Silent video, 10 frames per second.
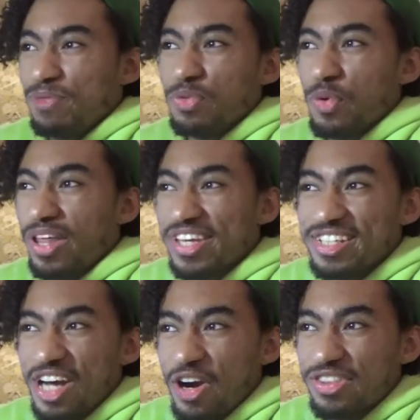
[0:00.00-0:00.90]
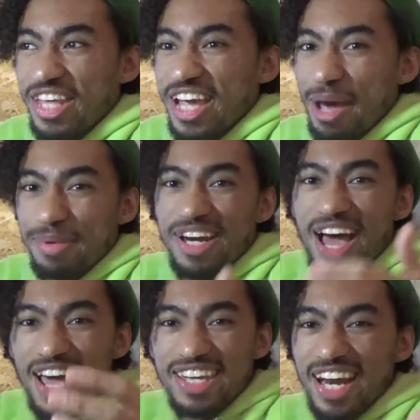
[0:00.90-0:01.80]
throughout the entire thing. I mean,
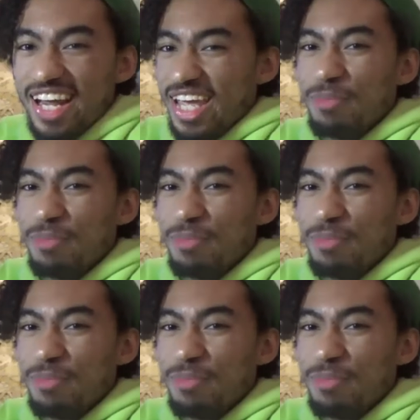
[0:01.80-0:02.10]
I get it.